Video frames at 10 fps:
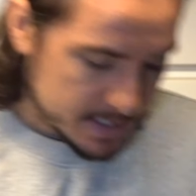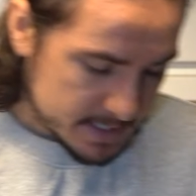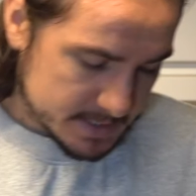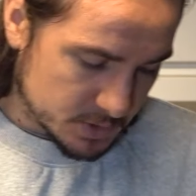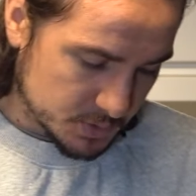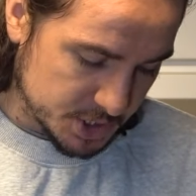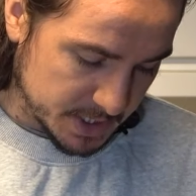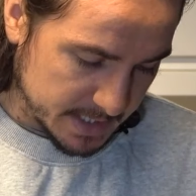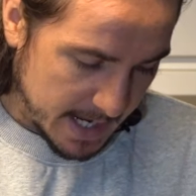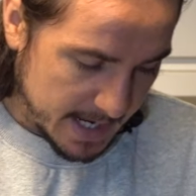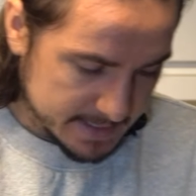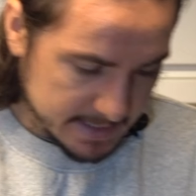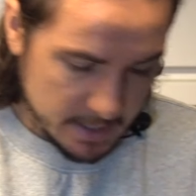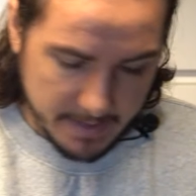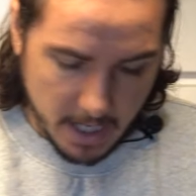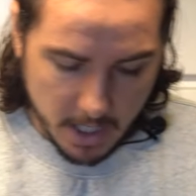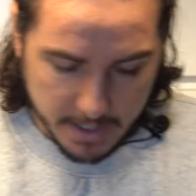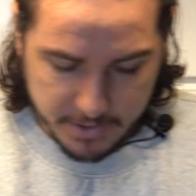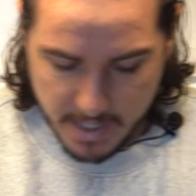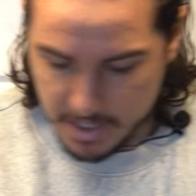It's also gonna add a little bit of
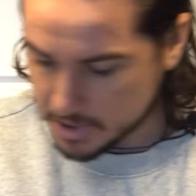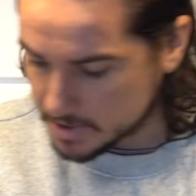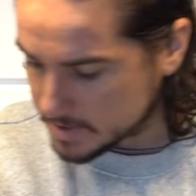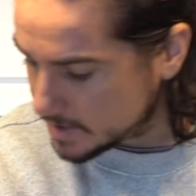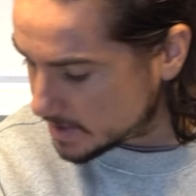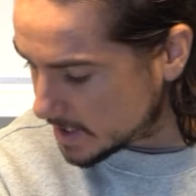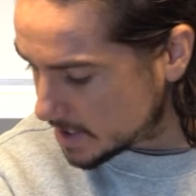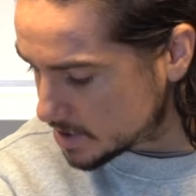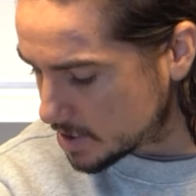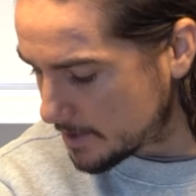hydration to the dish.